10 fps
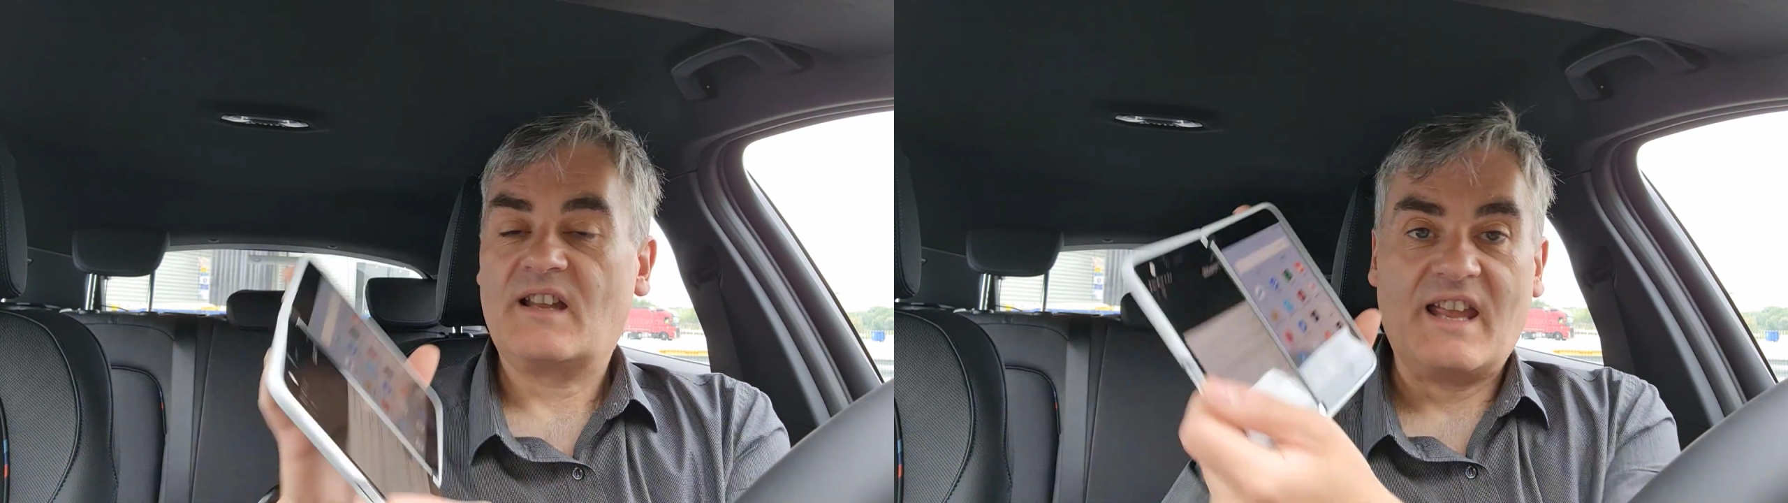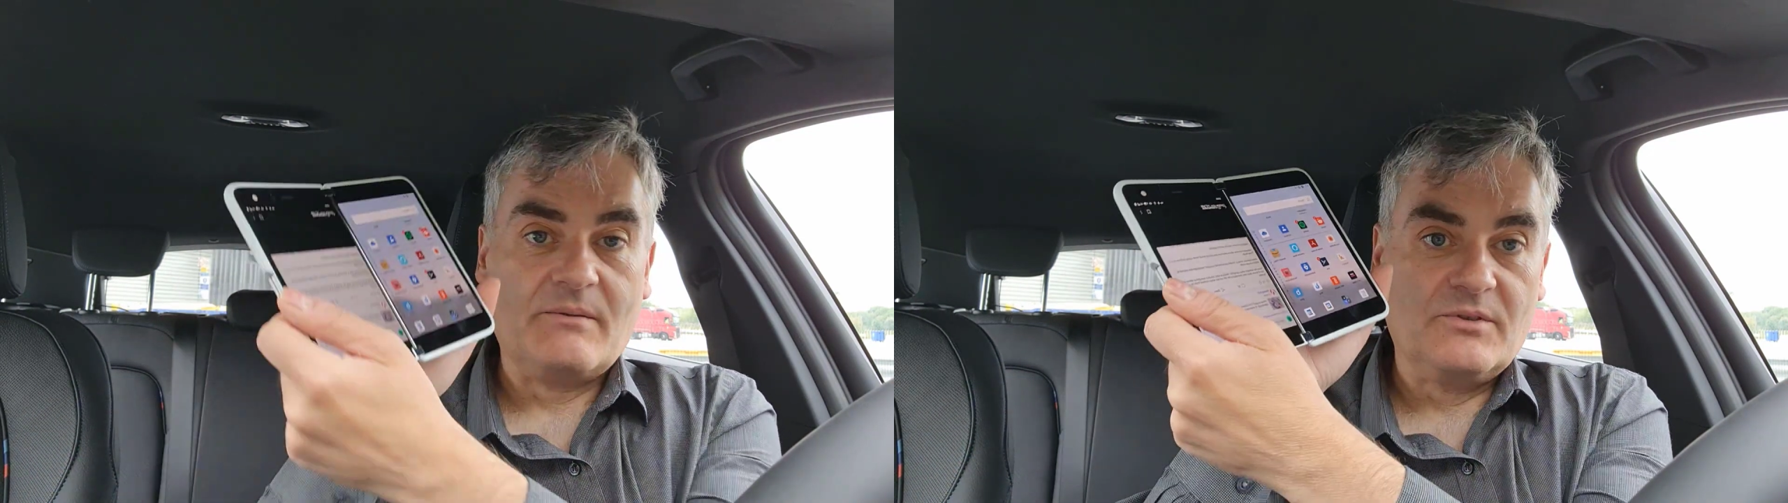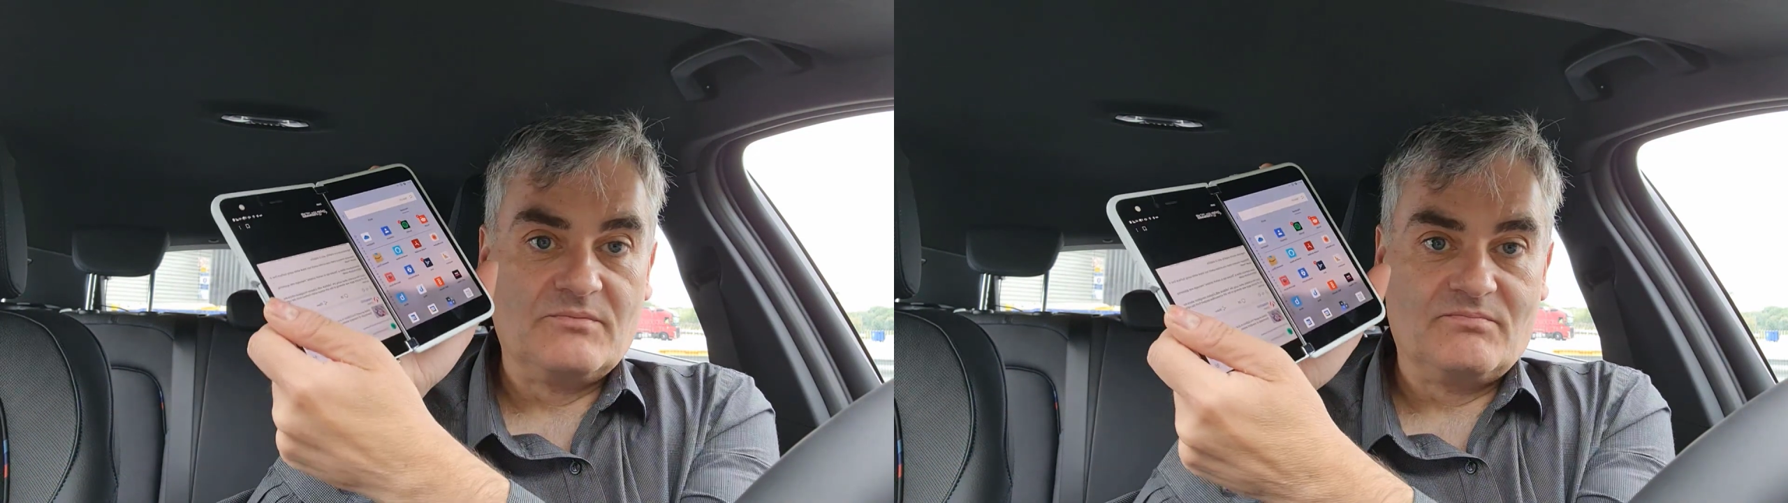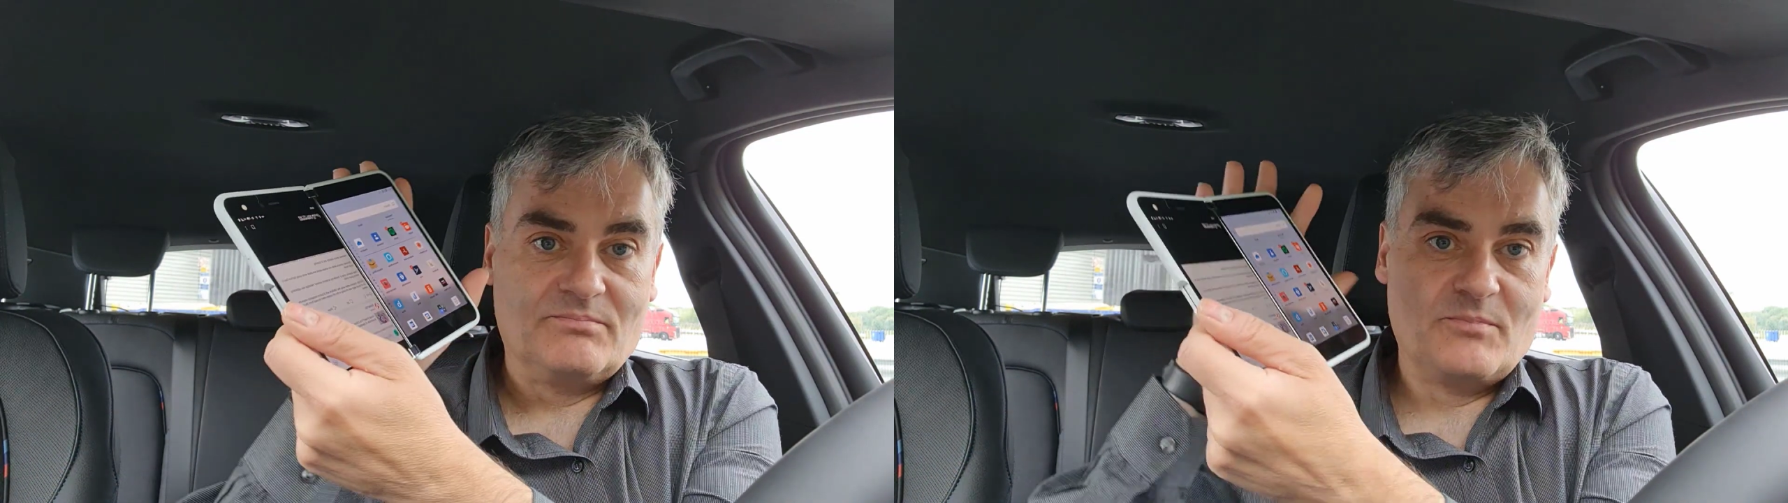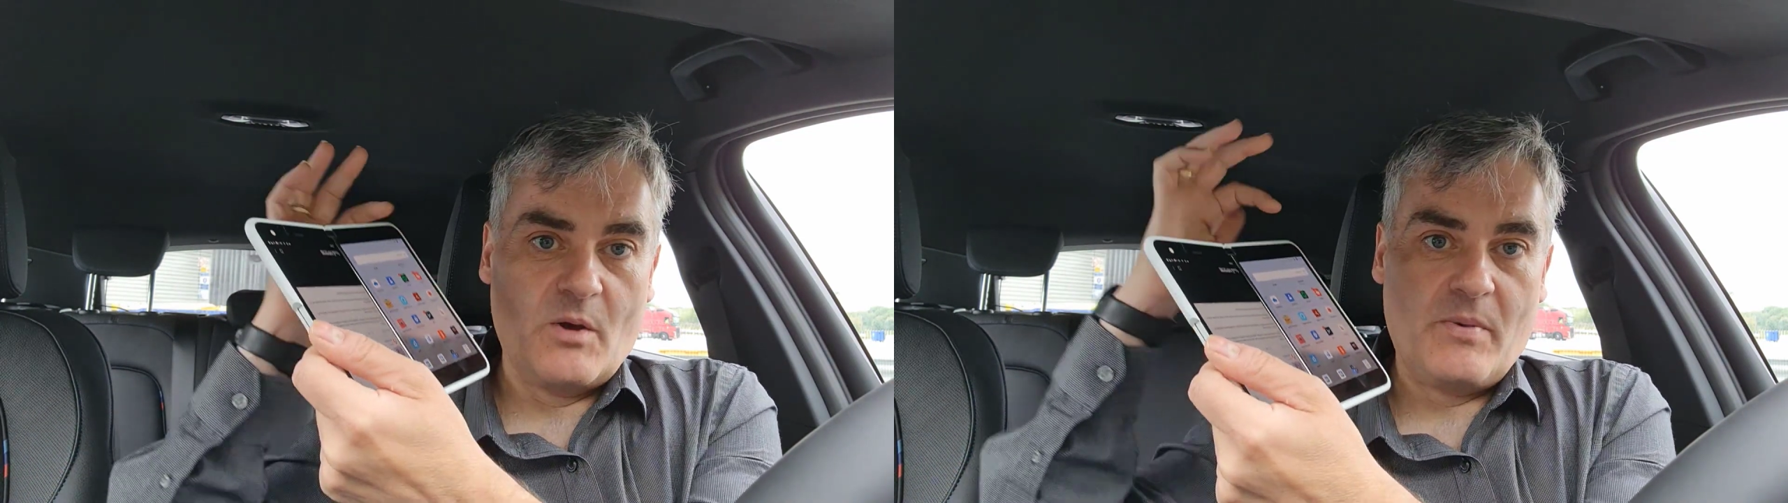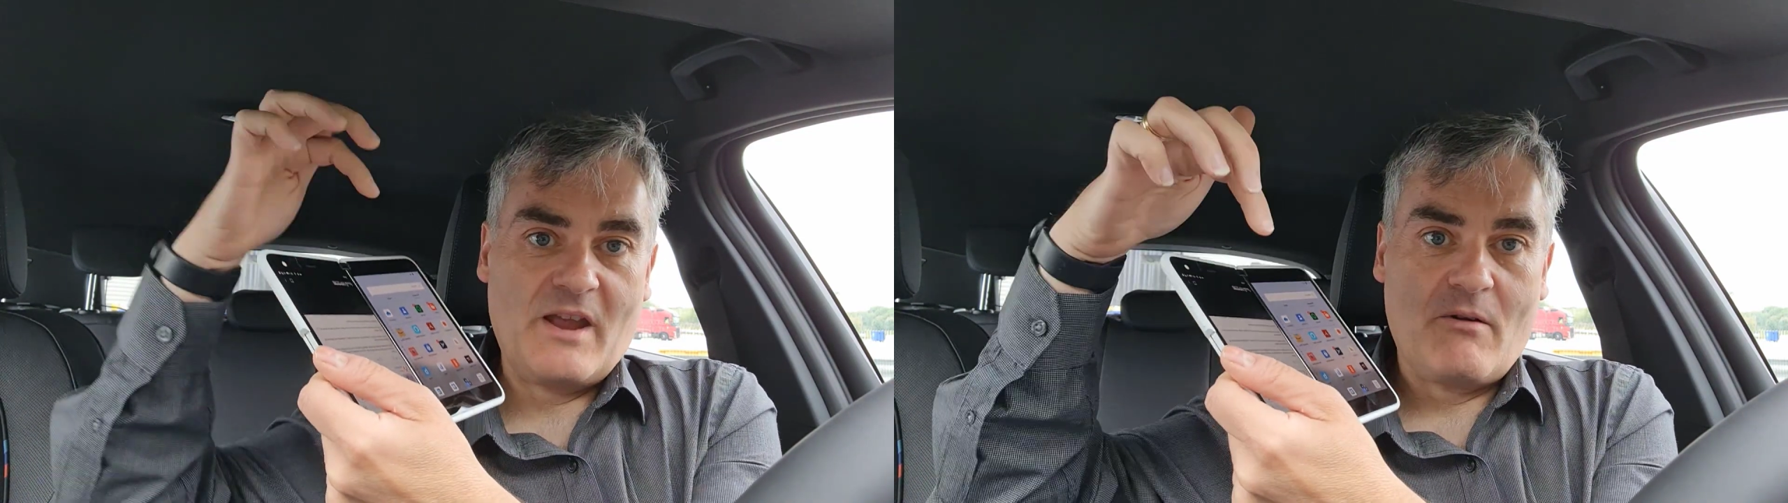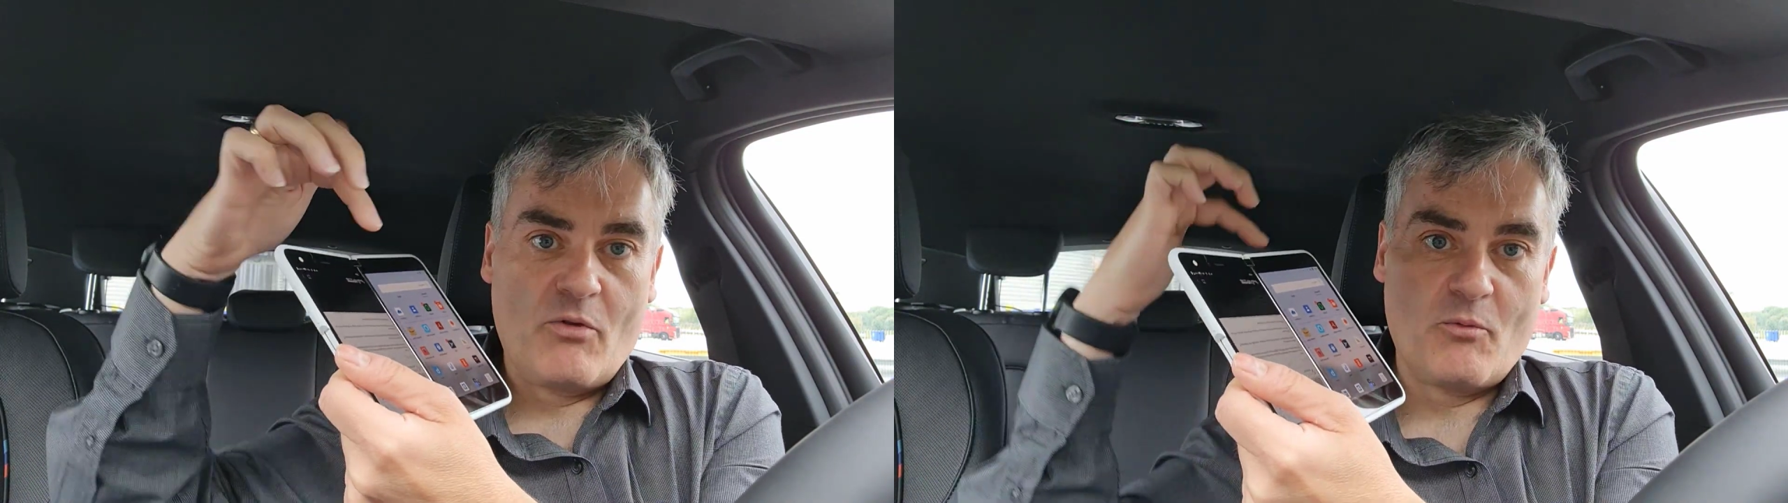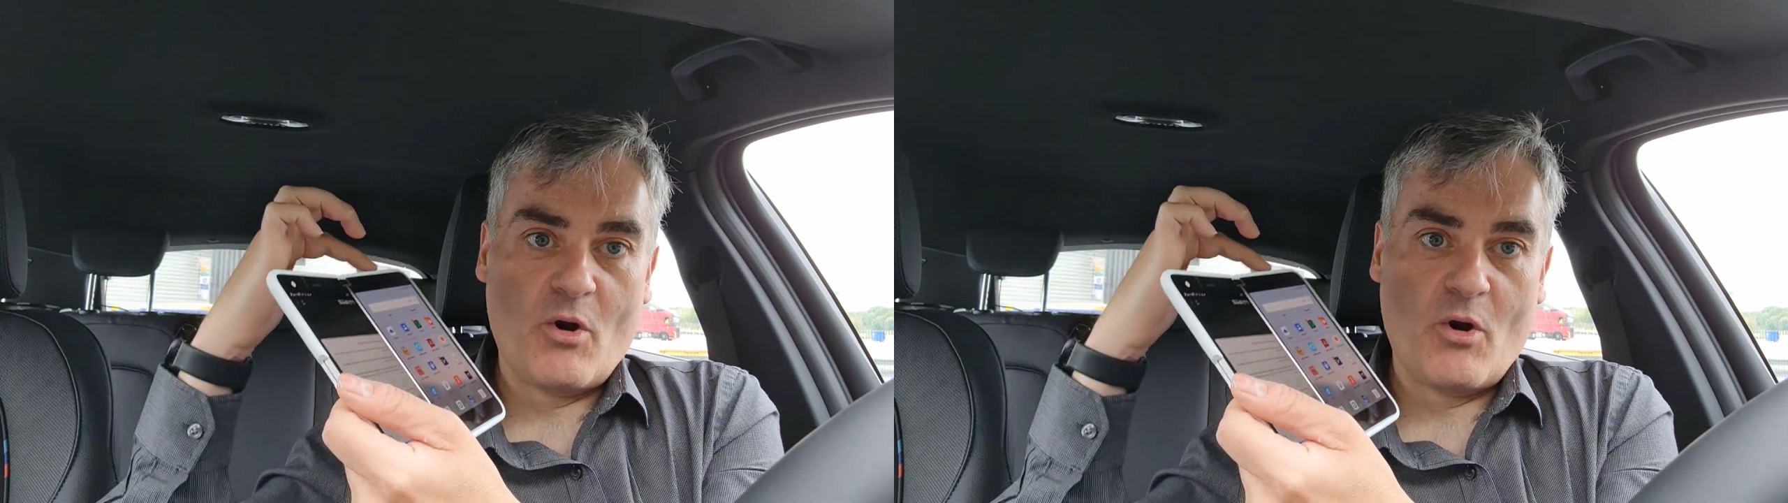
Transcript: it would appear on the